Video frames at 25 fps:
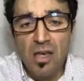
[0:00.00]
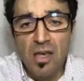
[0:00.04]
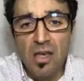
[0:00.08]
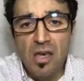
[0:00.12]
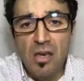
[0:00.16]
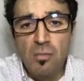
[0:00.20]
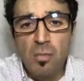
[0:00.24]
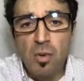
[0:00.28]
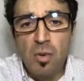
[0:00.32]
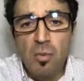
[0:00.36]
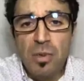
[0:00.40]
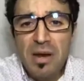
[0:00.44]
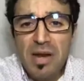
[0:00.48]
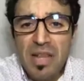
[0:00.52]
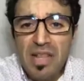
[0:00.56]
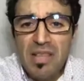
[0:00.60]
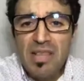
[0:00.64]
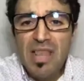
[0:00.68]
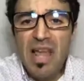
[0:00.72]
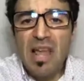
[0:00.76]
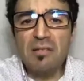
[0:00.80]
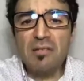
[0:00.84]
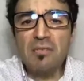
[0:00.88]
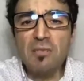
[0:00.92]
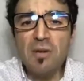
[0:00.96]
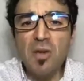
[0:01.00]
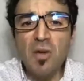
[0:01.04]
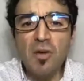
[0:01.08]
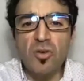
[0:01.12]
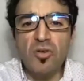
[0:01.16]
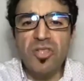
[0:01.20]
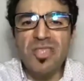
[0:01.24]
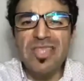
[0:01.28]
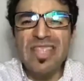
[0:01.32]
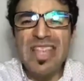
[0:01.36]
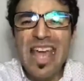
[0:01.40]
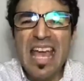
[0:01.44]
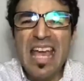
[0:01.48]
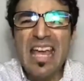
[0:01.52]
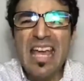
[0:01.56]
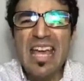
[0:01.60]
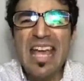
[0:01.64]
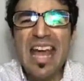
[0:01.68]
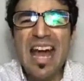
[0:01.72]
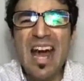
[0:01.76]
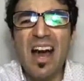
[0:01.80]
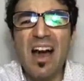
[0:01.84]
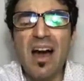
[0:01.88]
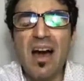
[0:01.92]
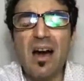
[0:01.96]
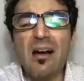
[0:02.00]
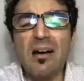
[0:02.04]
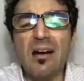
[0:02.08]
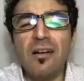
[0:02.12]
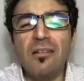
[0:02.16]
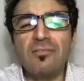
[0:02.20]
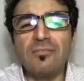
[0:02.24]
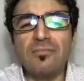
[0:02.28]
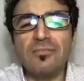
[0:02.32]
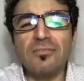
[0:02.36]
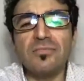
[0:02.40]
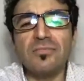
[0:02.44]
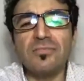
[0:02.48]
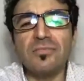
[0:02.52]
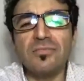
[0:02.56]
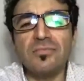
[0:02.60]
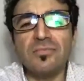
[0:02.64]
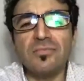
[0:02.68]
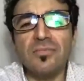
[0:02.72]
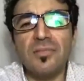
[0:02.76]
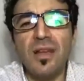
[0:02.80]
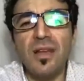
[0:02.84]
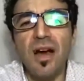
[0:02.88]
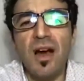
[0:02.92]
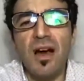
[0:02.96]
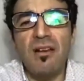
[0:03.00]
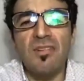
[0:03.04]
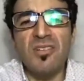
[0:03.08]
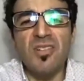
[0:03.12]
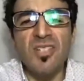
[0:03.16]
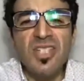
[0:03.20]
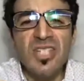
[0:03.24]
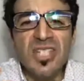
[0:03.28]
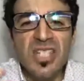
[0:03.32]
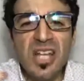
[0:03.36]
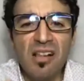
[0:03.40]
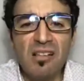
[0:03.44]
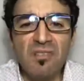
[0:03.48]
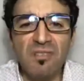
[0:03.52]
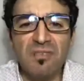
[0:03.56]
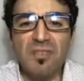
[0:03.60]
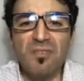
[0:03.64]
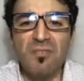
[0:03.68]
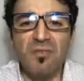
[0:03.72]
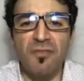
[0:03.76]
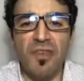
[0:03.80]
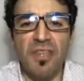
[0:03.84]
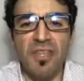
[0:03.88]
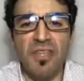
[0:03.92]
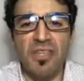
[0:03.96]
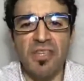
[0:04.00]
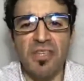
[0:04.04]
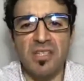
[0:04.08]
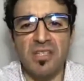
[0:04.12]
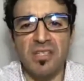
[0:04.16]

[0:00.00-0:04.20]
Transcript: but many times because they are self-defeated.